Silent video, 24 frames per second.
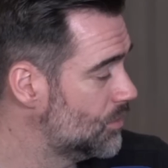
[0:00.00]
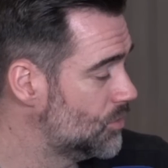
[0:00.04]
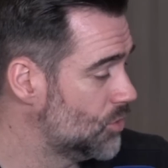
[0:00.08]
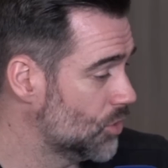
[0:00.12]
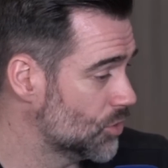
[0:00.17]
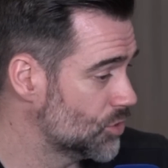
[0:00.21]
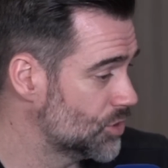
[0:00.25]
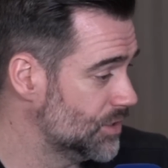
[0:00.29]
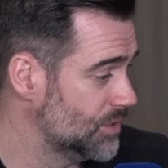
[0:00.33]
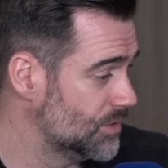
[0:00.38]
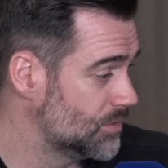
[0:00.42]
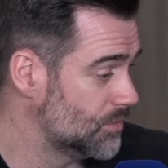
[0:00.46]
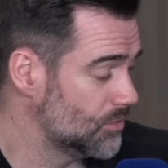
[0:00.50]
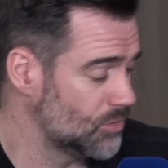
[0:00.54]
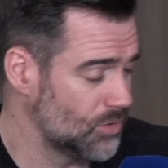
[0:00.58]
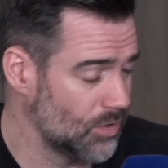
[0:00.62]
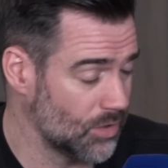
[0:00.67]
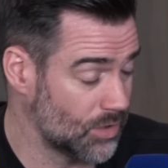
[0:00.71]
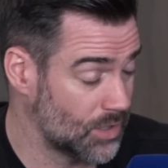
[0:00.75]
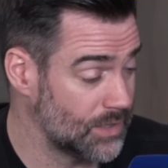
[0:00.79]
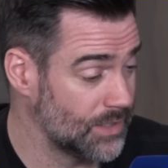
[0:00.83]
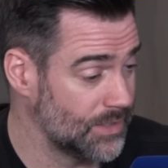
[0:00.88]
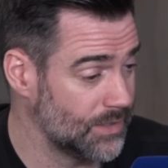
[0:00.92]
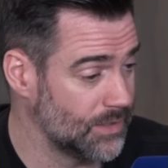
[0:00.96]
Josh is
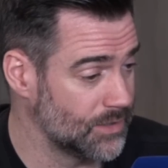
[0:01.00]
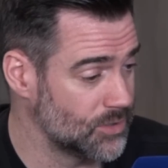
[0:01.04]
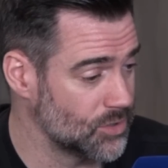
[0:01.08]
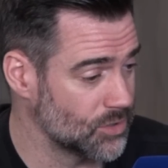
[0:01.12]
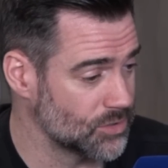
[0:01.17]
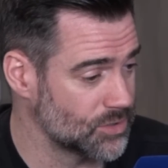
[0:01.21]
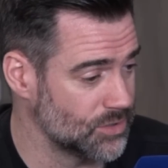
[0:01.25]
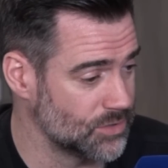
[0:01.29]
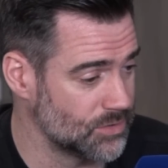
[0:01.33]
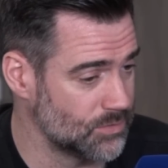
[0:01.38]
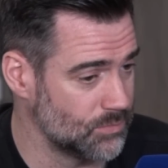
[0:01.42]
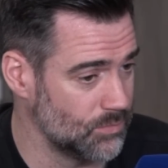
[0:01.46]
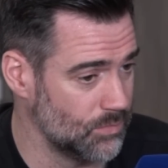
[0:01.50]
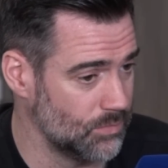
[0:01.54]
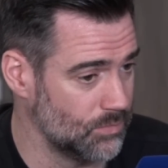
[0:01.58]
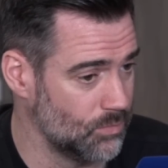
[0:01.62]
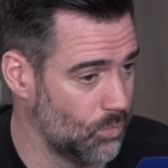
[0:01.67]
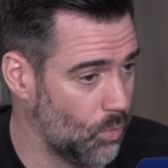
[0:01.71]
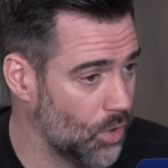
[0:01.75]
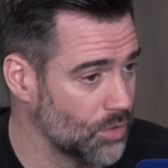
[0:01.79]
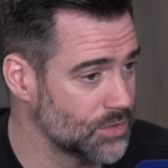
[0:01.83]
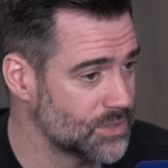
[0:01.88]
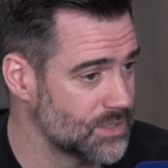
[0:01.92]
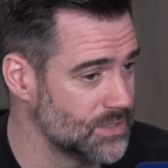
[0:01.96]

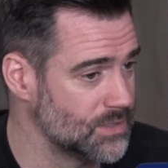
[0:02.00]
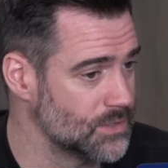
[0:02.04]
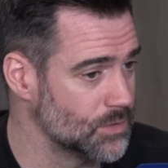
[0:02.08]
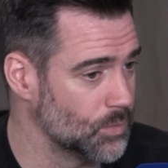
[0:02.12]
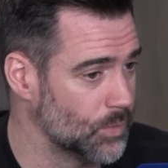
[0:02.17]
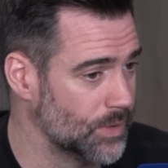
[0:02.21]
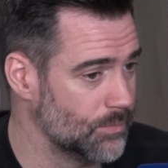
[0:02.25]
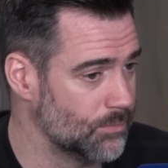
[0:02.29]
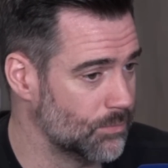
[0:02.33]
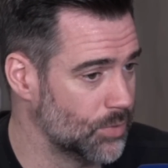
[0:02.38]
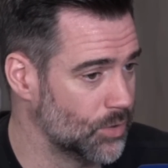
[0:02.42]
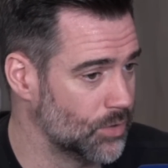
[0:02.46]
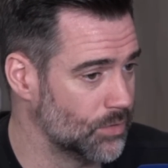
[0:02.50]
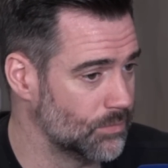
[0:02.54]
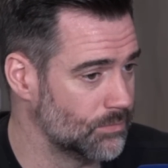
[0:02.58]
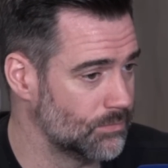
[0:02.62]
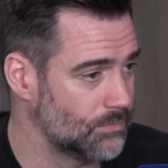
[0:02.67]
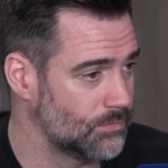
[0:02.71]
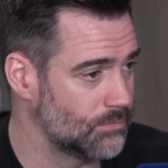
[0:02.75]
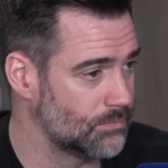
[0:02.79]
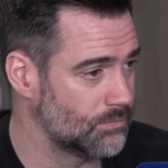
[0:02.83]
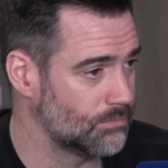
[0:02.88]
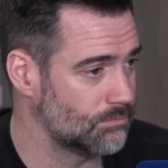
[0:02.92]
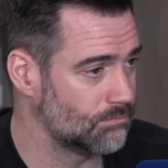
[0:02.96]
wanting to win, but
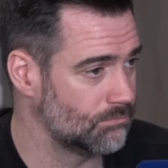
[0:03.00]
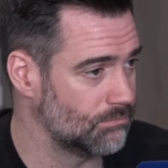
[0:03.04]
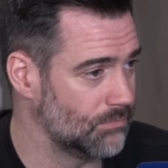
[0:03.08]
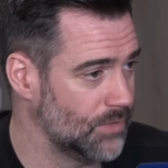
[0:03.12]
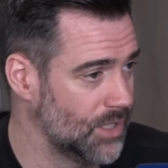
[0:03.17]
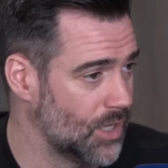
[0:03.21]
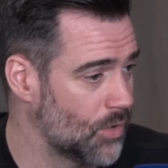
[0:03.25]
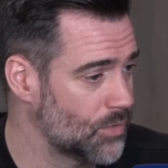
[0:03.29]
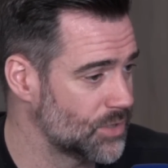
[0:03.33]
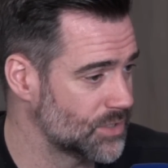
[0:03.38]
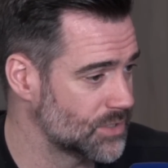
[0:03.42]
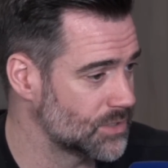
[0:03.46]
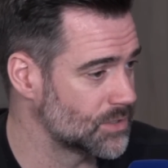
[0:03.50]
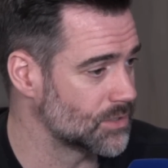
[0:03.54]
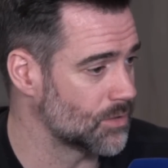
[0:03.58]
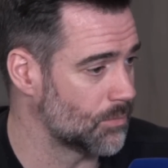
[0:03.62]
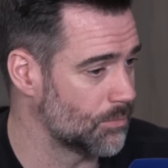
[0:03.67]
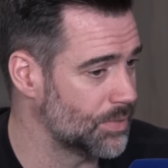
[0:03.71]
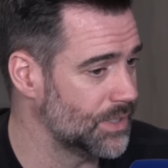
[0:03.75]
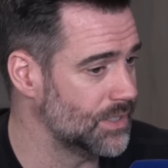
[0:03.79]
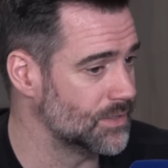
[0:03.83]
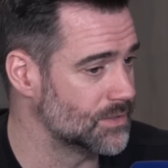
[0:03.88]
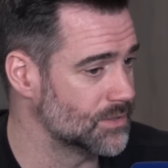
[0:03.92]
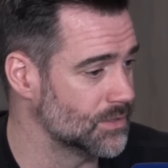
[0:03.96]
the onus is
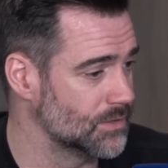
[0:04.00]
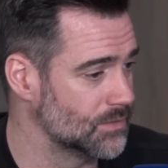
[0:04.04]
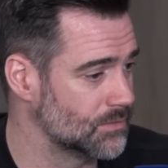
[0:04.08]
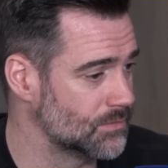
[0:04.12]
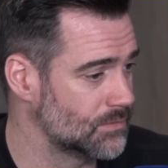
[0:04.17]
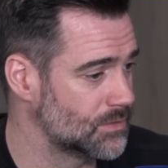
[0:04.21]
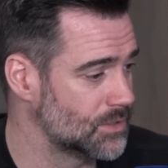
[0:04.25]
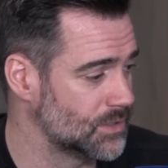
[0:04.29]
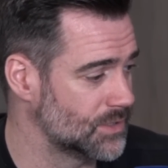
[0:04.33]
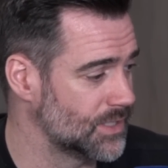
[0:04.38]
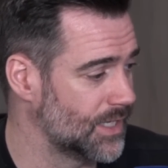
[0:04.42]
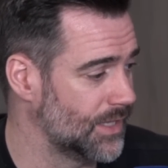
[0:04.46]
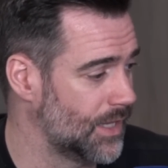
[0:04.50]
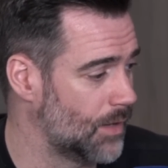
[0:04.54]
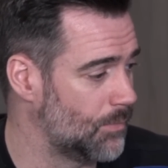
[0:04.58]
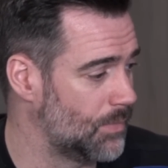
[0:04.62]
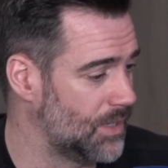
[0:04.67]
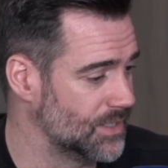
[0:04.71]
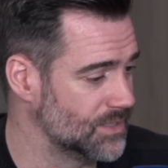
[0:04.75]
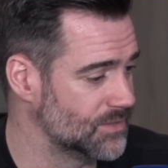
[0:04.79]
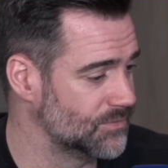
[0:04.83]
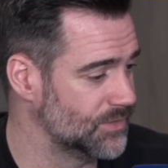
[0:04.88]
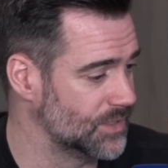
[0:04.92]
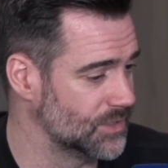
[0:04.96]
on Pete to take
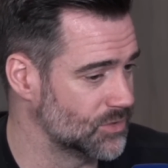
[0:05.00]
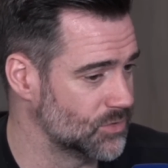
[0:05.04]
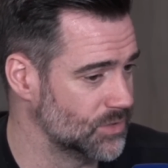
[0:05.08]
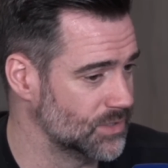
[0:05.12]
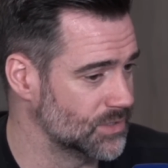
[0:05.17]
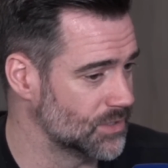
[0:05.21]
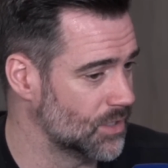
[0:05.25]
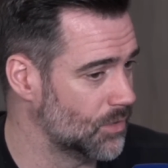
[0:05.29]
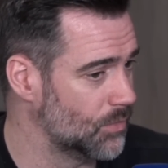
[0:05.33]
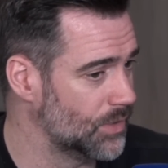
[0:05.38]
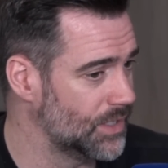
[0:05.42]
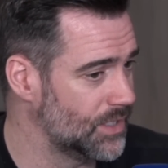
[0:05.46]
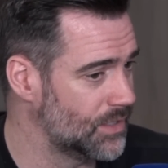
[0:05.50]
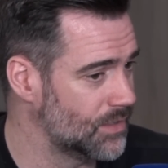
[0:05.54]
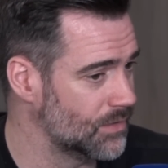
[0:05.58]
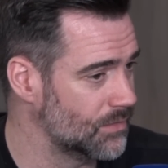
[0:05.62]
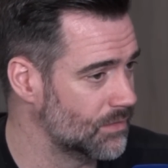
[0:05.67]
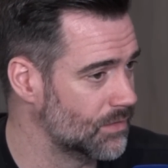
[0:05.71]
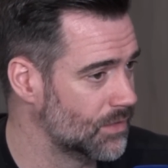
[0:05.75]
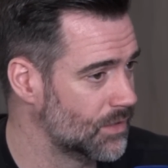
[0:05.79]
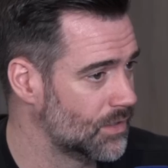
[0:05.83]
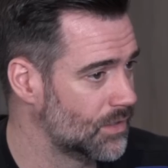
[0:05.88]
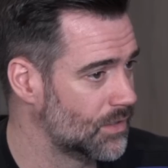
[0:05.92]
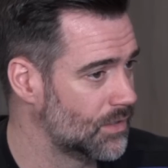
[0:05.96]
that bike to victory, so he
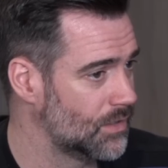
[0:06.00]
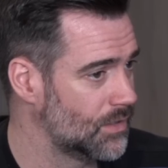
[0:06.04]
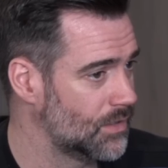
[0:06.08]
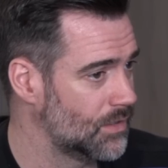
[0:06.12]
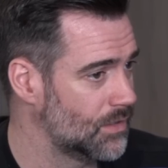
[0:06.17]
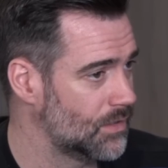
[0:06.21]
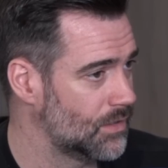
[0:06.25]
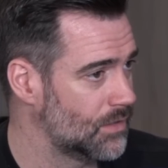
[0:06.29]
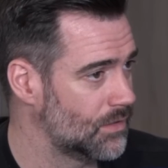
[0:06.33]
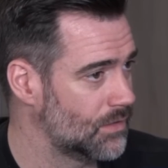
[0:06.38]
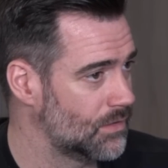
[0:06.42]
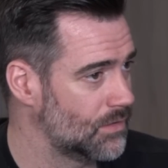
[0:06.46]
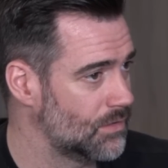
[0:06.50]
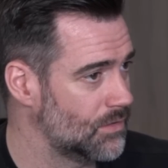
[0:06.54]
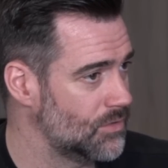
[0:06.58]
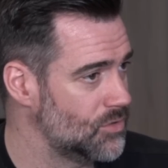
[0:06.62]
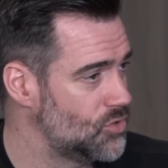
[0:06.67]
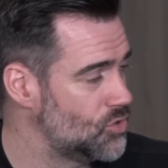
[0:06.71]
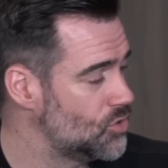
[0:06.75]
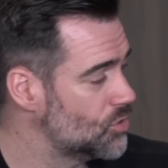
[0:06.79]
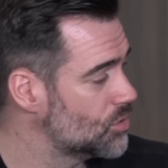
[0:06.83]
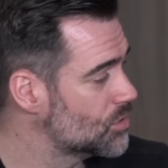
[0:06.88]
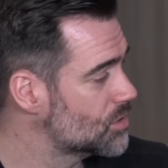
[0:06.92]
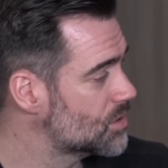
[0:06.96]
can
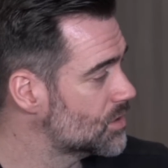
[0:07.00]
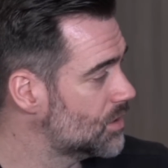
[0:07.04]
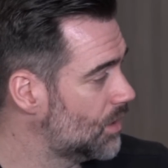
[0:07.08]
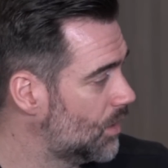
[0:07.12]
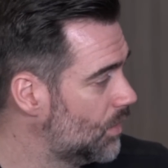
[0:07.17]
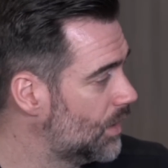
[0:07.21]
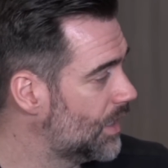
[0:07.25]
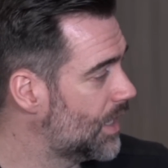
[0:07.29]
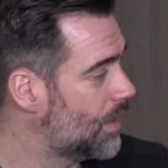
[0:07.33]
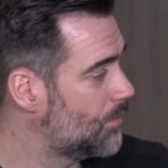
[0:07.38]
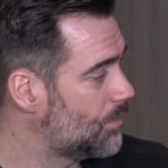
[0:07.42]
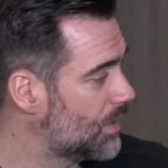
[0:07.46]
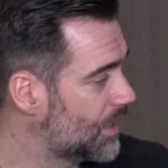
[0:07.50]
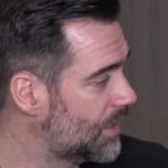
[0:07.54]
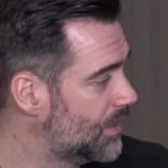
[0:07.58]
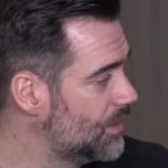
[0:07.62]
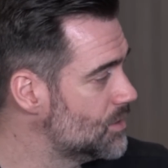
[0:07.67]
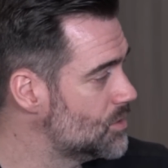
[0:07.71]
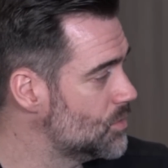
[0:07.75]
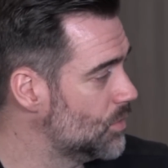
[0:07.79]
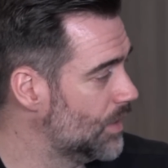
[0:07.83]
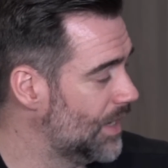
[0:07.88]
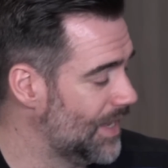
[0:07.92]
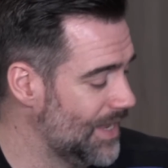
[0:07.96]
just slowly get back
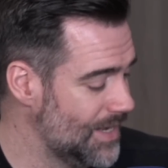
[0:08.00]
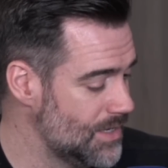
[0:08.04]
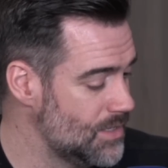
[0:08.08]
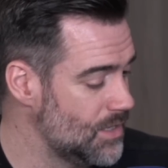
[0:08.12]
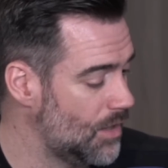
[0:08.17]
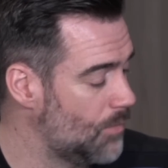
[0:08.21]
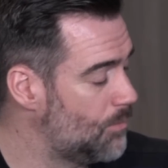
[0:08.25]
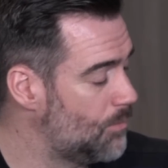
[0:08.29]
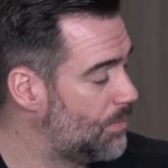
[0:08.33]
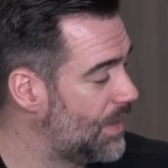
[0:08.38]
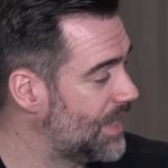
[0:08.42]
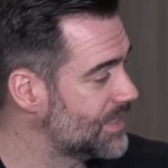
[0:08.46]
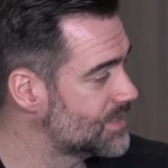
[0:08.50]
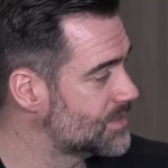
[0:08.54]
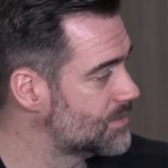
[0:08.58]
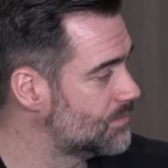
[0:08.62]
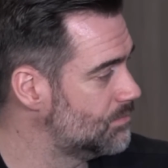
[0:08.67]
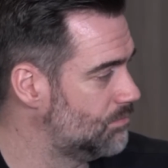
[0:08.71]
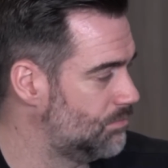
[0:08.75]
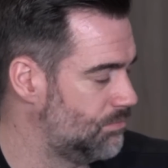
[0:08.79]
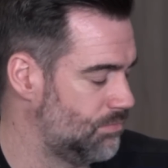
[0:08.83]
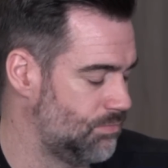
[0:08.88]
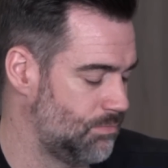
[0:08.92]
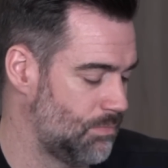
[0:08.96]
into it in the best,
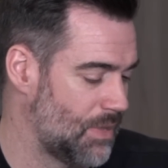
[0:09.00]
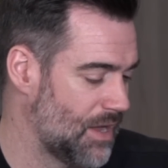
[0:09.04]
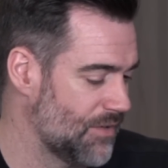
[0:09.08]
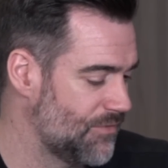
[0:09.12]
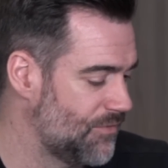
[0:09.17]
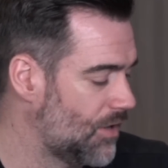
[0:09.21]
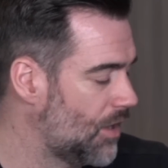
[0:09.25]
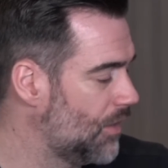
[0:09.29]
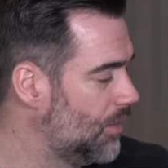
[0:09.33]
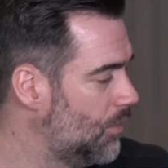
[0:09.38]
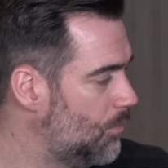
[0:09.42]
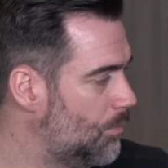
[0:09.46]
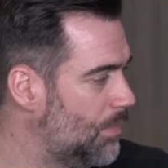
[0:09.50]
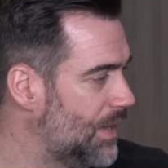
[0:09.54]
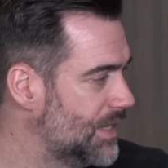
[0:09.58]
by far the